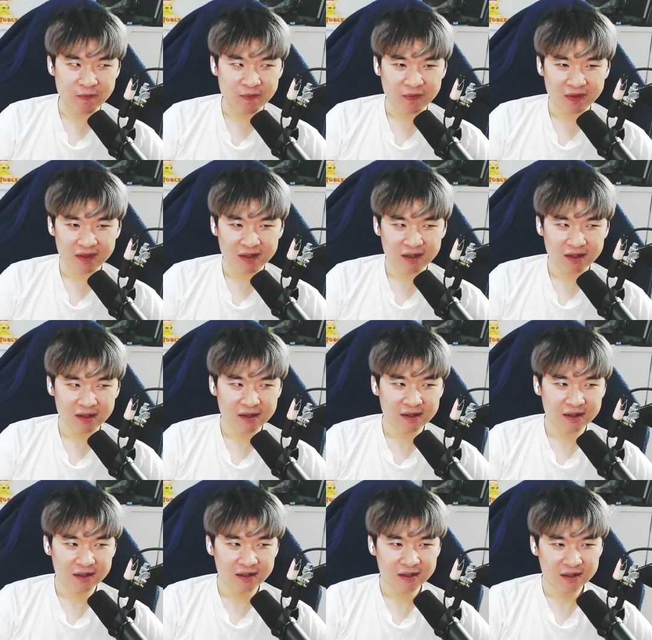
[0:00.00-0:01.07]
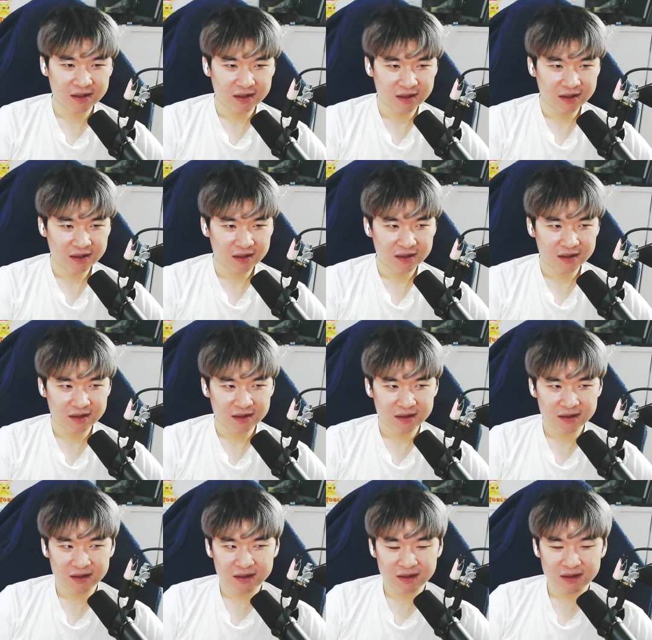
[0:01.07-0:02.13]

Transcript: Nobody speaks.